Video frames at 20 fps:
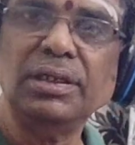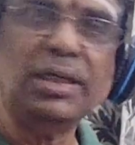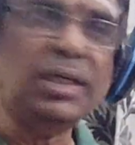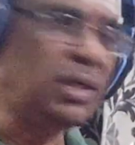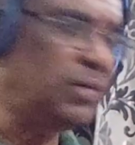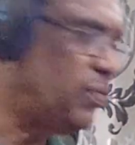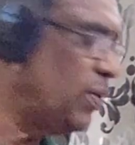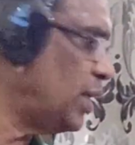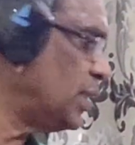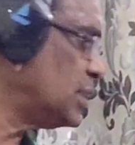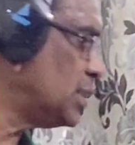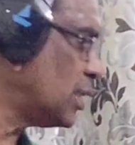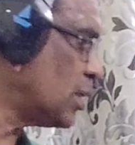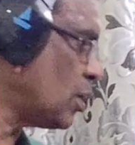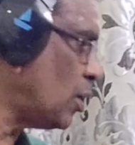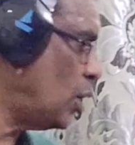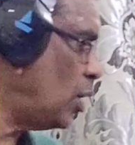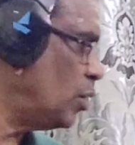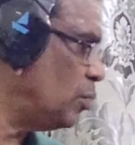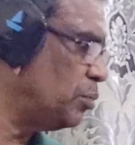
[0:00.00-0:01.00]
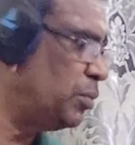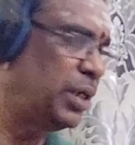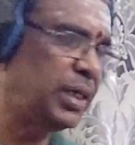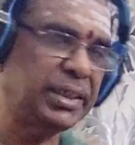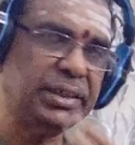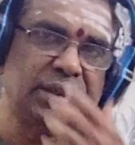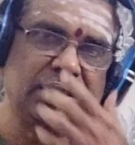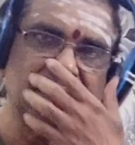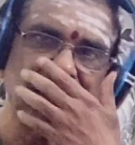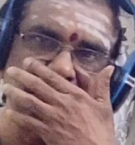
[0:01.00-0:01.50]
In fact, it's a
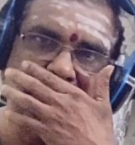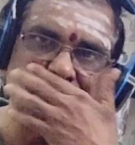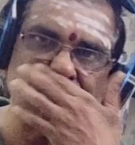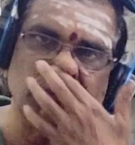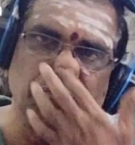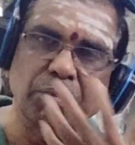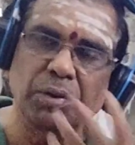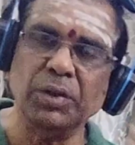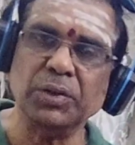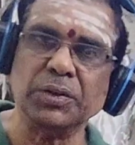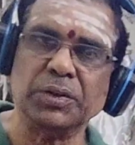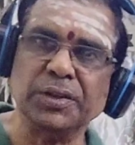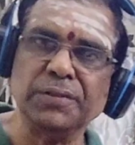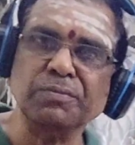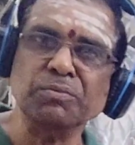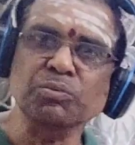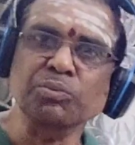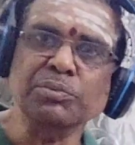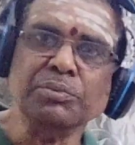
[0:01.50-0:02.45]
combination of both.